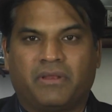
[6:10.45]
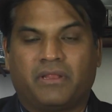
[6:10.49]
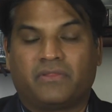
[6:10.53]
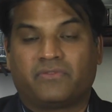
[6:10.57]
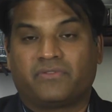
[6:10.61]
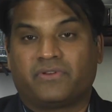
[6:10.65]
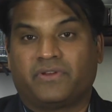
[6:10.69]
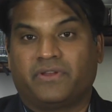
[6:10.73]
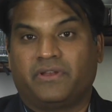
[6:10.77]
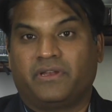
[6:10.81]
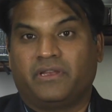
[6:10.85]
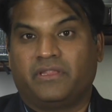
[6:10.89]
and
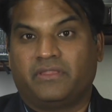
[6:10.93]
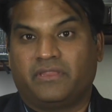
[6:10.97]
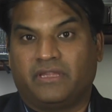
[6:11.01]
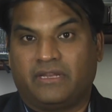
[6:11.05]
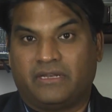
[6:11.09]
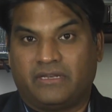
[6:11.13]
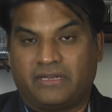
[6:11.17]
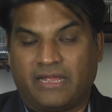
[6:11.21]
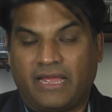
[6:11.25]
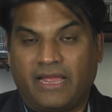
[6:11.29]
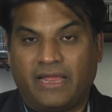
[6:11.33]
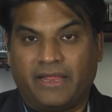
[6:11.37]
suddenly they
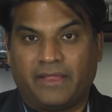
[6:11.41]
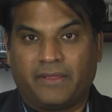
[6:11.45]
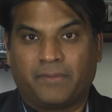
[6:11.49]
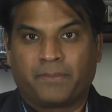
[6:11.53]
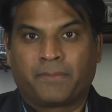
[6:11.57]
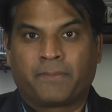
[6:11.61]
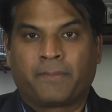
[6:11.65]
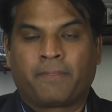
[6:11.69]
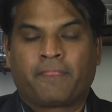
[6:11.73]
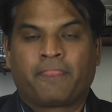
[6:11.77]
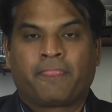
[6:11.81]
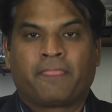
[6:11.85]
die.
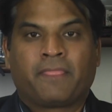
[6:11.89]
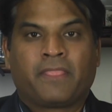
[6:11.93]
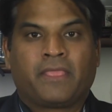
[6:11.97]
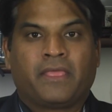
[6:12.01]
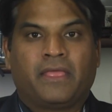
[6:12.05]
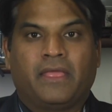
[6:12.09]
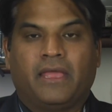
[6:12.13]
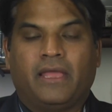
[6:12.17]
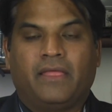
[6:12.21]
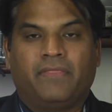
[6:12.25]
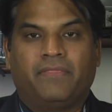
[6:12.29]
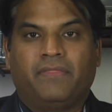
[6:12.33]

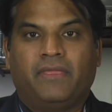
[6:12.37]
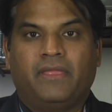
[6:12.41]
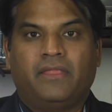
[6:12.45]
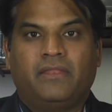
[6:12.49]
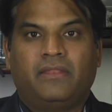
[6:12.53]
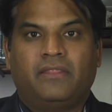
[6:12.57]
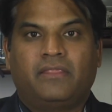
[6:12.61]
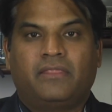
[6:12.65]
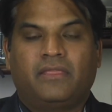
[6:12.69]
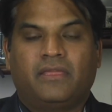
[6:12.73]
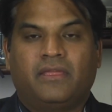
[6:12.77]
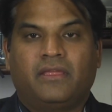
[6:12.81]
And
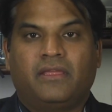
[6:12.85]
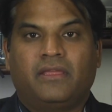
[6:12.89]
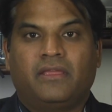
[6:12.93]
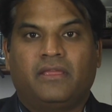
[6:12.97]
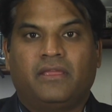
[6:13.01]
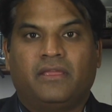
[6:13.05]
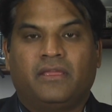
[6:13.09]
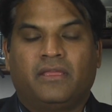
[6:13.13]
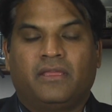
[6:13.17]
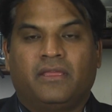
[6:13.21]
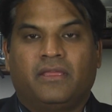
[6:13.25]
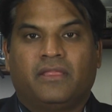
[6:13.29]
then
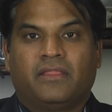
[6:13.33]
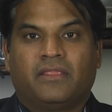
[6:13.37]
the